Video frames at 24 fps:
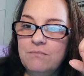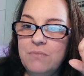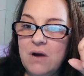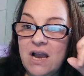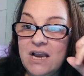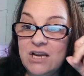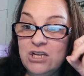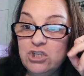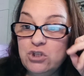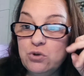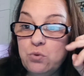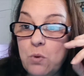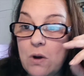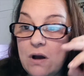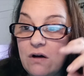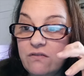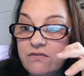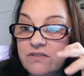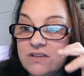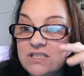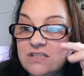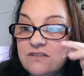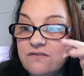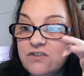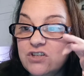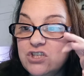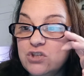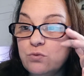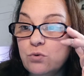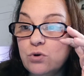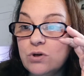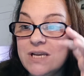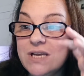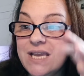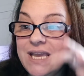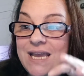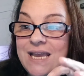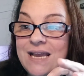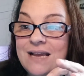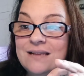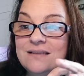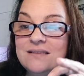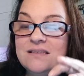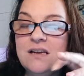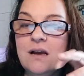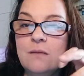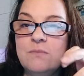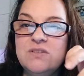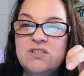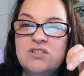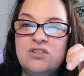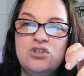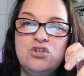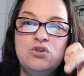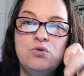Buying 12 individual cans comes to